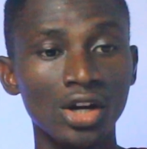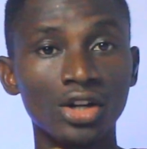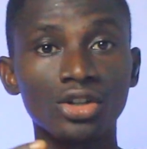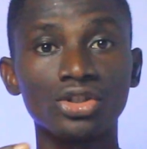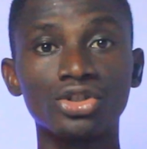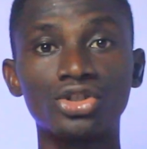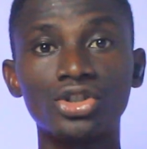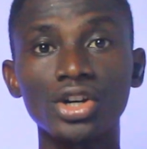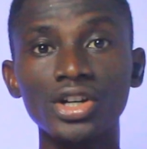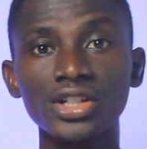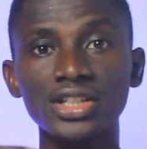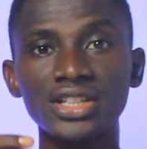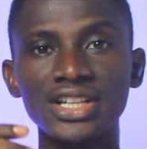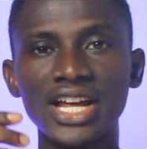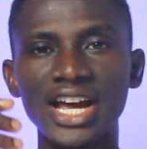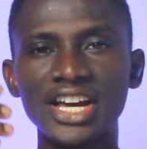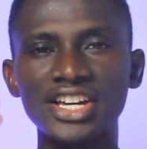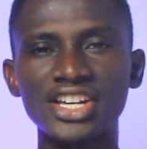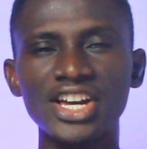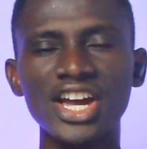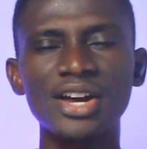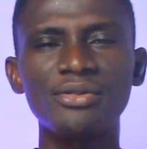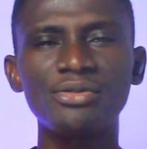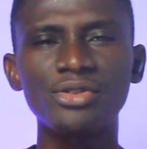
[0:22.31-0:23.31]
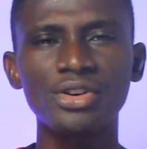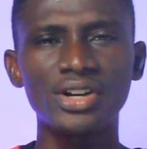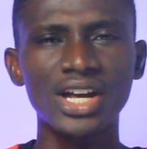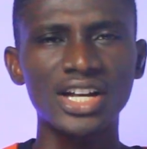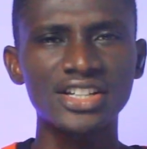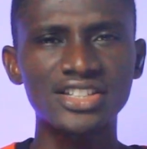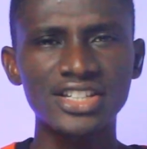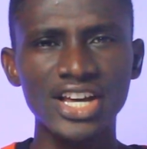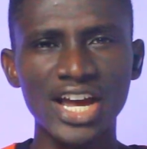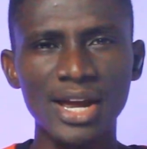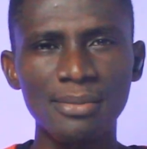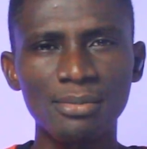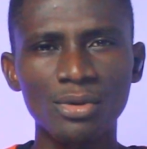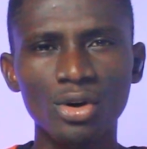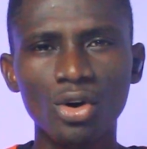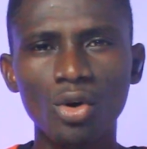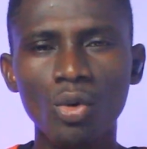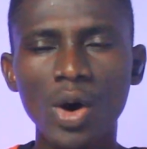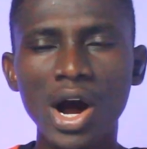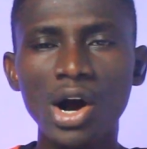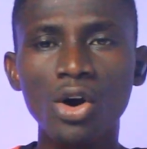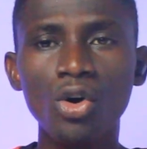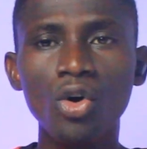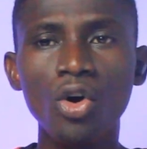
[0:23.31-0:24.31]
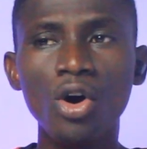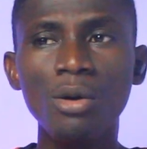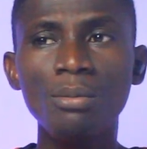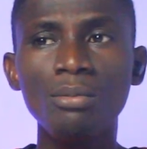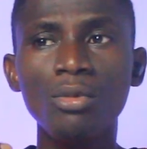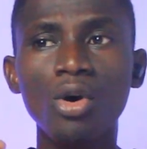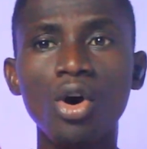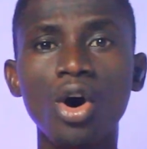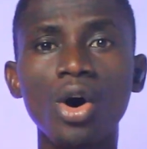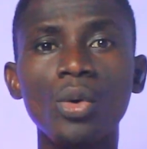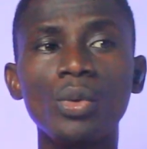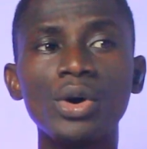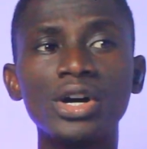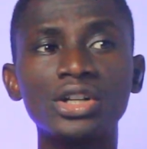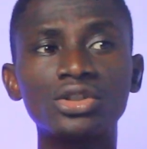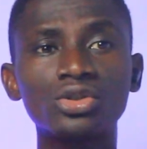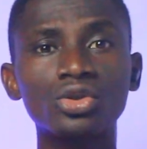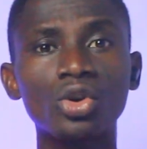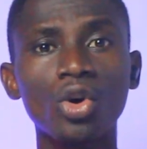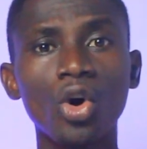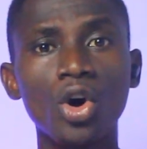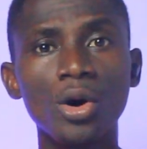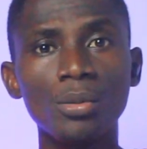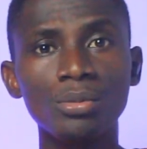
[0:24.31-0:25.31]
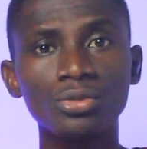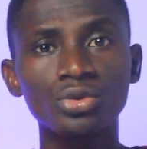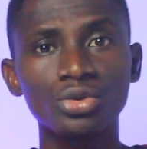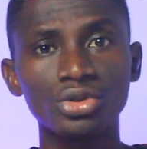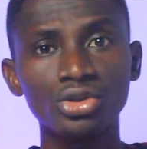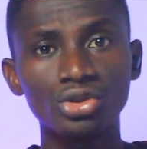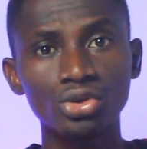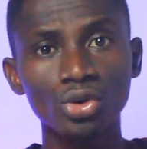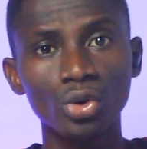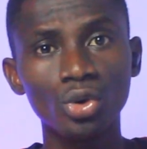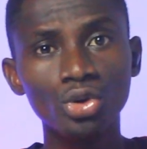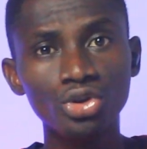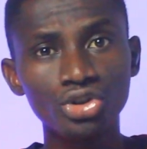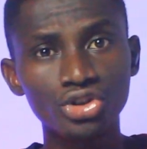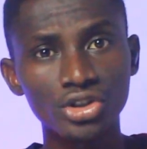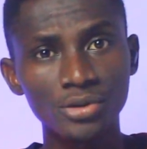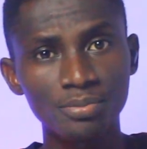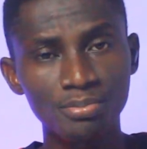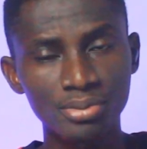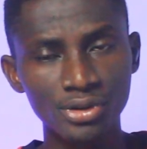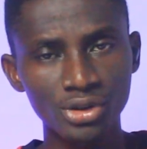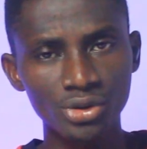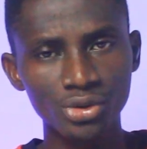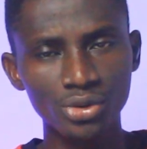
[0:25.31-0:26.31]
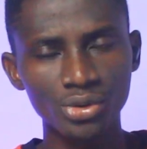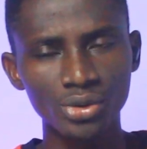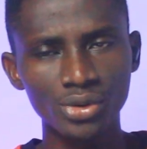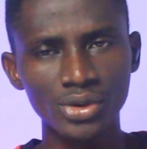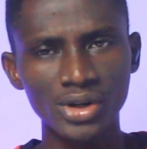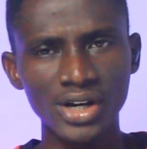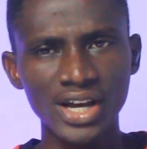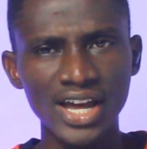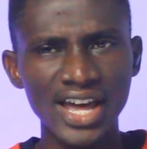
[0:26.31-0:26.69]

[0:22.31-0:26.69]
Just like every other time, Qualcomm always comes with its own G P U,